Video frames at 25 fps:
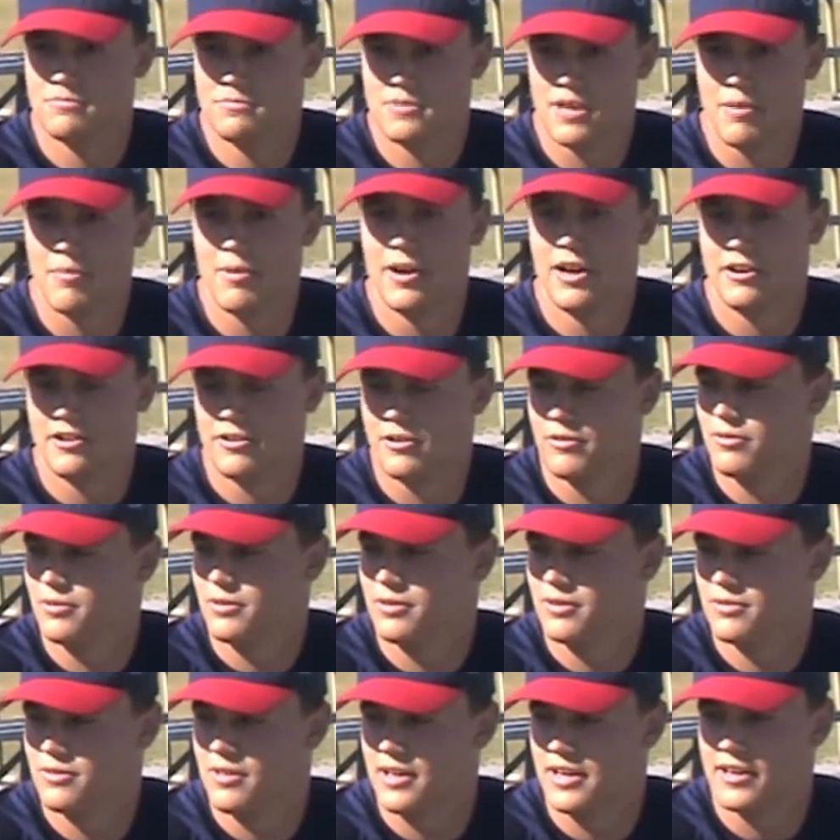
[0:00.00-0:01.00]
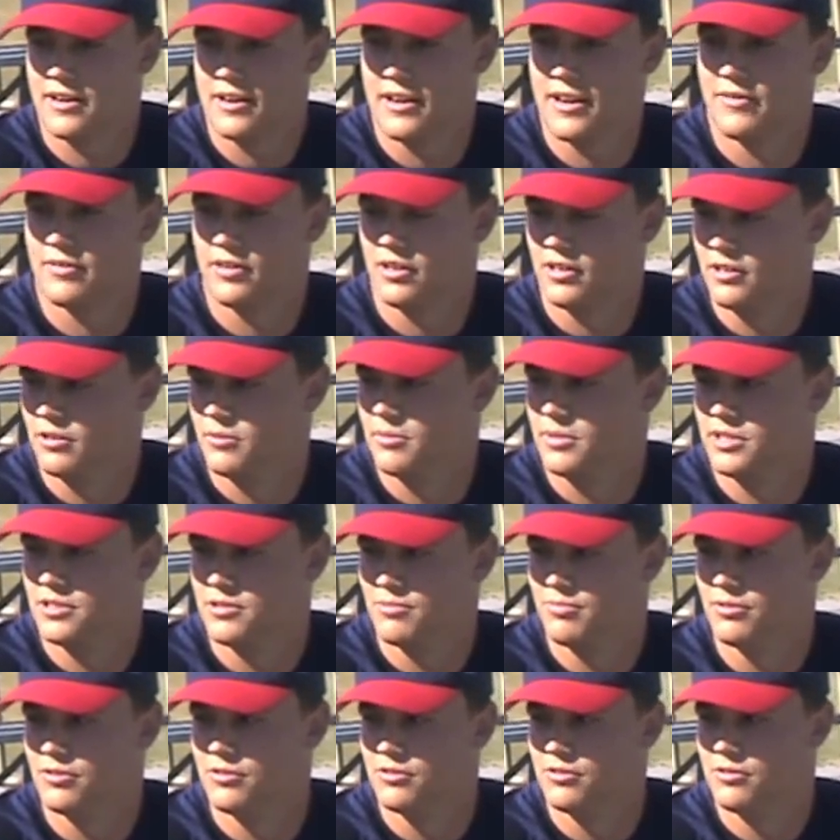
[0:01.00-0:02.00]
came out here thinking I had a little bit
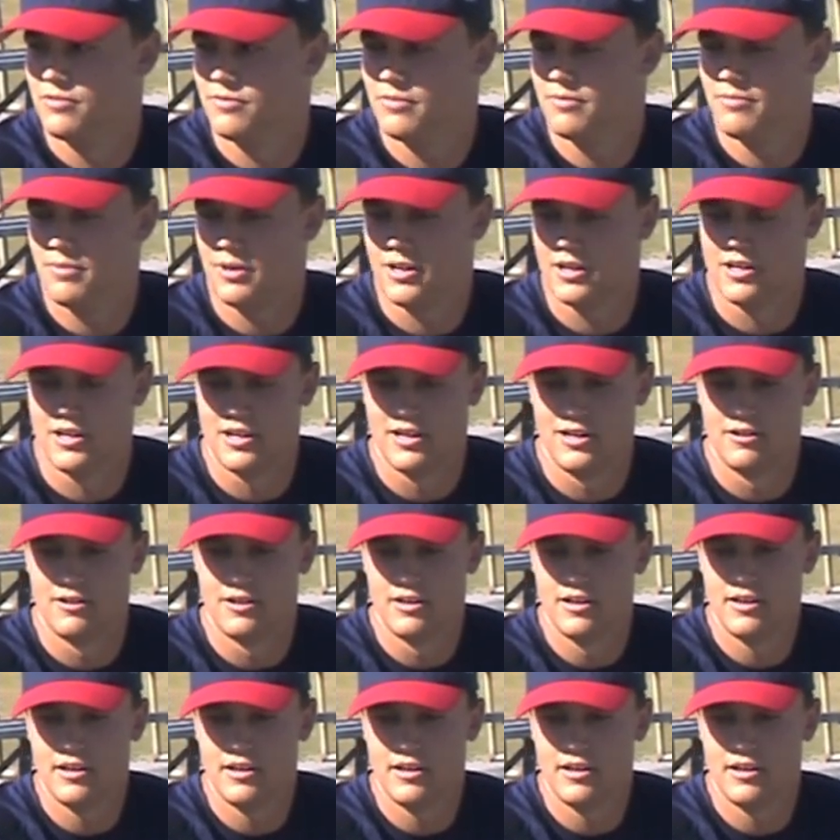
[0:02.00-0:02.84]
to prove, but I